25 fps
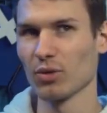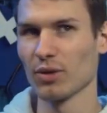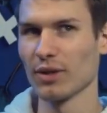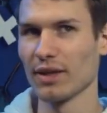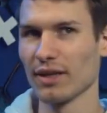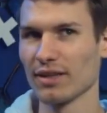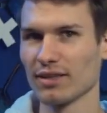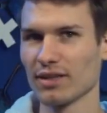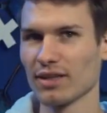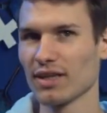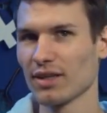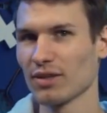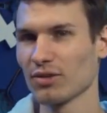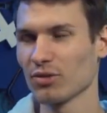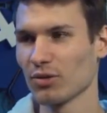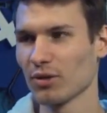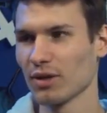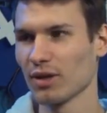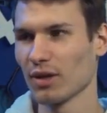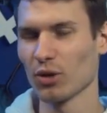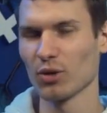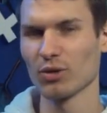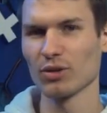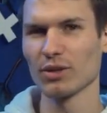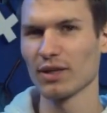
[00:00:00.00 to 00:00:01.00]
it is
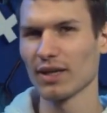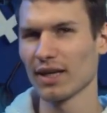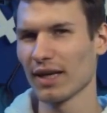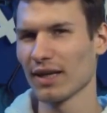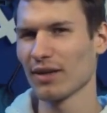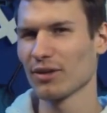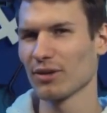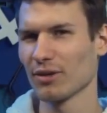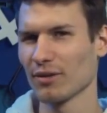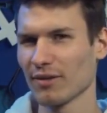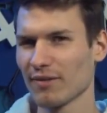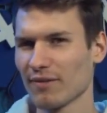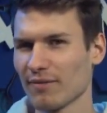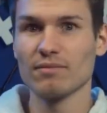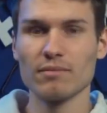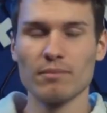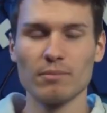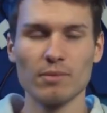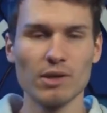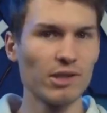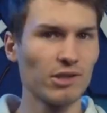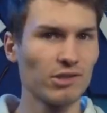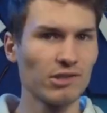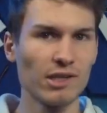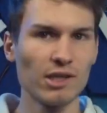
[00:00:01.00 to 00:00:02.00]
literally on the edge,
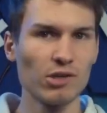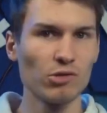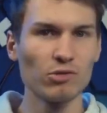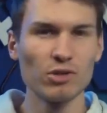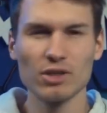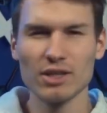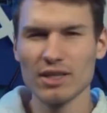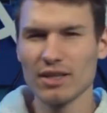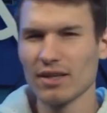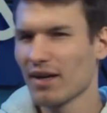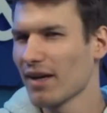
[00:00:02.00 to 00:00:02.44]
because I really